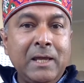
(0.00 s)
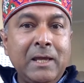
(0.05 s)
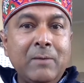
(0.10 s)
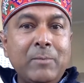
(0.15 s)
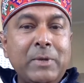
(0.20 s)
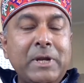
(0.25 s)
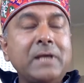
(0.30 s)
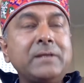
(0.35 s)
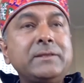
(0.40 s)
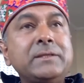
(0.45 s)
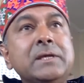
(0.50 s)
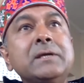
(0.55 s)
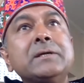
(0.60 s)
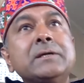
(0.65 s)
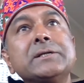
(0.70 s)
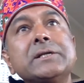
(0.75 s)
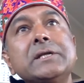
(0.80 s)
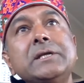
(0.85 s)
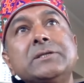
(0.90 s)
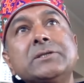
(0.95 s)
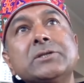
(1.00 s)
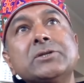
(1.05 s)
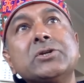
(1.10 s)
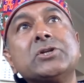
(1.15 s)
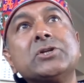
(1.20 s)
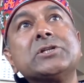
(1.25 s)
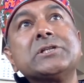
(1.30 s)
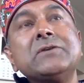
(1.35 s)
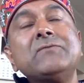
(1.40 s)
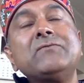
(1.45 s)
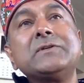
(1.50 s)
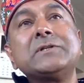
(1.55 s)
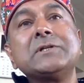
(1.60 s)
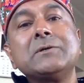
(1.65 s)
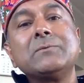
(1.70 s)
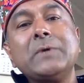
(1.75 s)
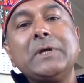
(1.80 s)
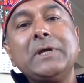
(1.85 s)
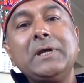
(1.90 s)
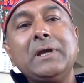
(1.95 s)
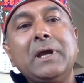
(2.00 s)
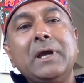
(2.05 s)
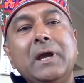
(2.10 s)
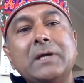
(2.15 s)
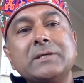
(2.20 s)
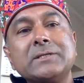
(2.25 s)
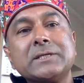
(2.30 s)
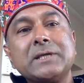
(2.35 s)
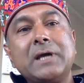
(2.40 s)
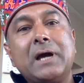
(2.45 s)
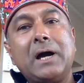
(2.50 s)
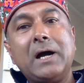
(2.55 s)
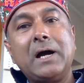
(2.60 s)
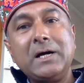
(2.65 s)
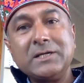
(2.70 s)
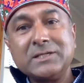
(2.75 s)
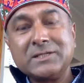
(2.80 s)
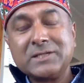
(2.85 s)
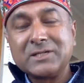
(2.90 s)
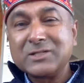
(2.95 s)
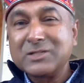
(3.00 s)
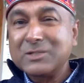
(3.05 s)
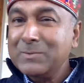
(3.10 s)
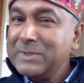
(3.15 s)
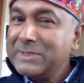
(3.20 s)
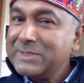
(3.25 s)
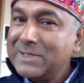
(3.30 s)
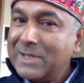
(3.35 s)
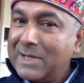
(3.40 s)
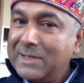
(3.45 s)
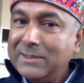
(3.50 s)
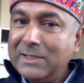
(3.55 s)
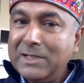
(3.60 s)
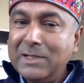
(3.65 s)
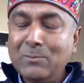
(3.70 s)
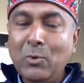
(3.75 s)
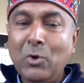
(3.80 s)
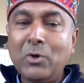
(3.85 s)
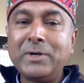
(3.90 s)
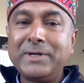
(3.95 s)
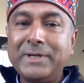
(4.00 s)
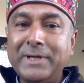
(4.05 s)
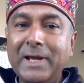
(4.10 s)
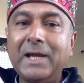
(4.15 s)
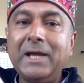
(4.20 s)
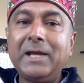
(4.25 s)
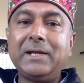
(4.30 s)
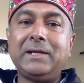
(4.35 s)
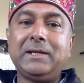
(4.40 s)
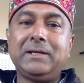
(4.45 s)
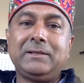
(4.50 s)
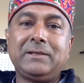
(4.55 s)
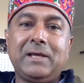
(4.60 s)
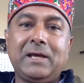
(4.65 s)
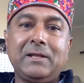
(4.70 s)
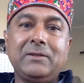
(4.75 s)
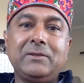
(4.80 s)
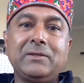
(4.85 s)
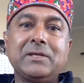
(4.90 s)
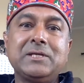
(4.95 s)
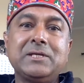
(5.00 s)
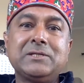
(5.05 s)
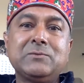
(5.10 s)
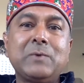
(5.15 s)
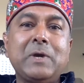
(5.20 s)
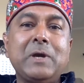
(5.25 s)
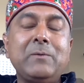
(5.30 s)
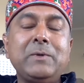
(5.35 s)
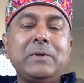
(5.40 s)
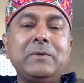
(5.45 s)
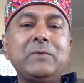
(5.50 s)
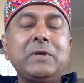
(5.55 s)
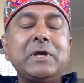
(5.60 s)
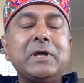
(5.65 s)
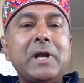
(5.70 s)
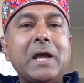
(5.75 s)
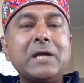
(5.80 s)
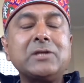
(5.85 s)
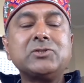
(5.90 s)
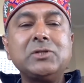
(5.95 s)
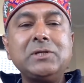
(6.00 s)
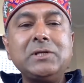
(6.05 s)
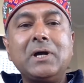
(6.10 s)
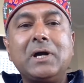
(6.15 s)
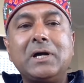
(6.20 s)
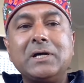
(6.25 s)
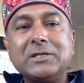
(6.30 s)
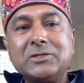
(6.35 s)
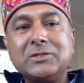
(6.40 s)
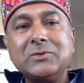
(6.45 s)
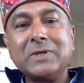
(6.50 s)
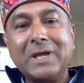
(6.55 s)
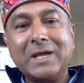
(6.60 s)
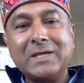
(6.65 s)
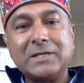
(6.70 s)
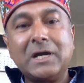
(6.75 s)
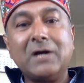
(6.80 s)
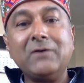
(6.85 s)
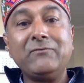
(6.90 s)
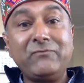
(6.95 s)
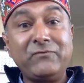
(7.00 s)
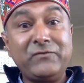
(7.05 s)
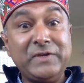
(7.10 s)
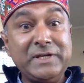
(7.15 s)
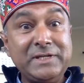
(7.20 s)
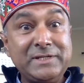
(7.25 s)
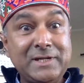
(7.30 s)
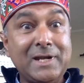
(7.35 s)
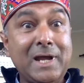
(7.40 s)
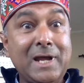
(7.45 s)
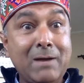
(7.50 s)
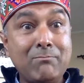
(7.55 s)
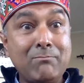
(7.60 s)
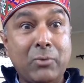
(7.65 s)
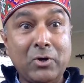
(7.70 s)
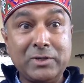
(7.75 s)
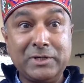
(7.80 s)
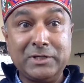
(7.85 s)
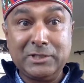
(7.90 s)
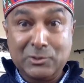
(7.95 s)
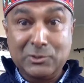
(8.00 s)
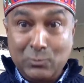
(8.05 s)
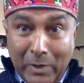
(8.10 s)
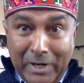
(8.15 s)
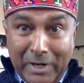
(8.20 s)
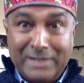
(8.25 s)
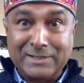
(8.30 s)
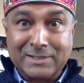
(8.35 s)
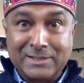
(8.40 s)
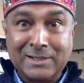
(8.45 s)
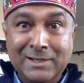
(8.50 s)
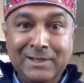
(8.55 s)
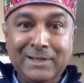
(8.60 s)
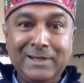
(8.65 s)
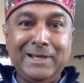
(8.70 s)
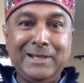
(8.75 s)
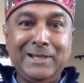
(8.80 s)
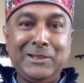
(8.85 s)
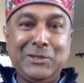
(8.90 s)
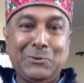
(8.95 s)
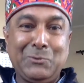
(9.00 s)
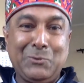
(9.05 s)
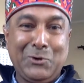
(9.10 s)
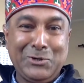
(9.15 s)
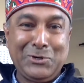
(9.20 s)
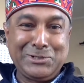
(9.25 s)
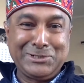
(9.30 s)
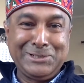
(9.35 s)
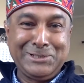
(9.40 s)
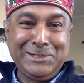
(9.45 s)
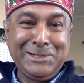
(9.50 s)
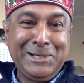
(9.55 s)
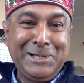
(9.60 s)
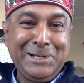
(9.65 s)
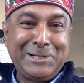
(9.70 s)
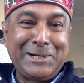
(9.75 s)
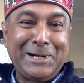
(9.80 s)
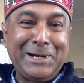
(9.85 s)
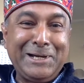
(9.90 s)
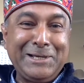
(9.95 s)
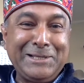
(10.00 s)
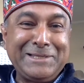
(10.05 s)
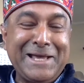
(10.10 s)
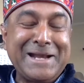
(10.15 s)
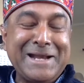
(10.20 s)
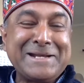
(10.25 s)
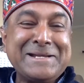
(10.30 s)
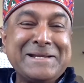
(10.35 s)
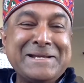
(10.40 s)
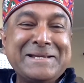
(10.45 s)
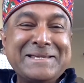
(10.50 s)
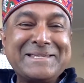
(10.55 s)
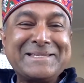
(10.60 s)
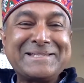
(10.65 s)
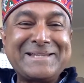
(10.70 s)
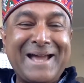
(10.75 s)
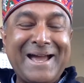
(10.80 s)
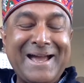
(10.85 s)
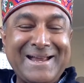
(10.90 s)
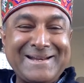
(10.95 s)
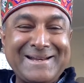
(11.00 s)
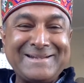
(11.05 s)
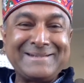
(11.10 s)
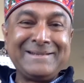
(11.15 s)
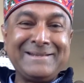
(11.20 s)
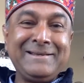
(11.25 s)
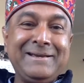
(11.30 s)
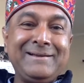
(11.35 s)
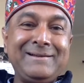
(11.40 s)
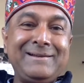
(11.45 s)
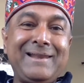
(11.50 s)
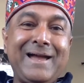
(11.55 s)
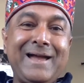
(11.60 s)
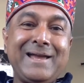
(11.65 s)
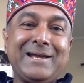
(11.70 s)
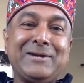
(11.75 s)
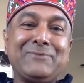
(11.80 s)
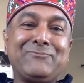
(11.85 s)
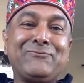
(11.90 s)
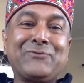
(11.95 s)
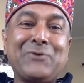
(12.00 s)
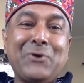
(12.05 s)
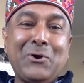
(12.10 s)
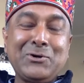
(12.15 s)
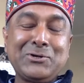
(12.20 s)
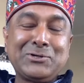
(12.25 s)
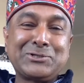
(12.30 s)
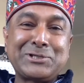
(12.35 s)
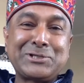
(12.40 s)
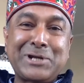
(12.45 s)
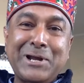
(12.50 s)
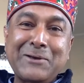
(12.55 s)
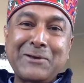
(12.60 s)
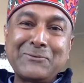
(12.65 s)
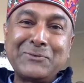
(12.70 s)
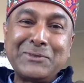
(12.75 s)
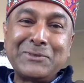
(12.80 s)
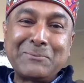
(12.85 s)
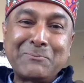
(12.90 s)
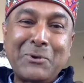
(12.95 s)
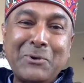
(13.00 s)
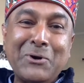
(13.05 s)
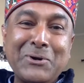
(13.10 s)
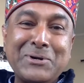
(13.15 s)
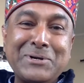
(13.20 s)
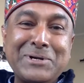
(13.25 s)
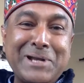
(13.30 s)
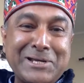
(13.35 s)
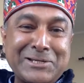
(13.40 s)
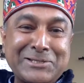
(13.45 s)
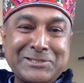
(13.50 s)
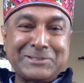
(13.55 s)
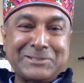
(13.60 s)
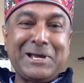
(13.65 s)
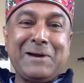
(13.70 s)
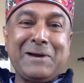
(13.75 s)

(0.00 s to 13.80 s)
But I think a recent shift away has asked us to be slightly more daring than this, where we are actually asked to get our feet and our bodies wet in the water rather than stand like frogs around the pond, as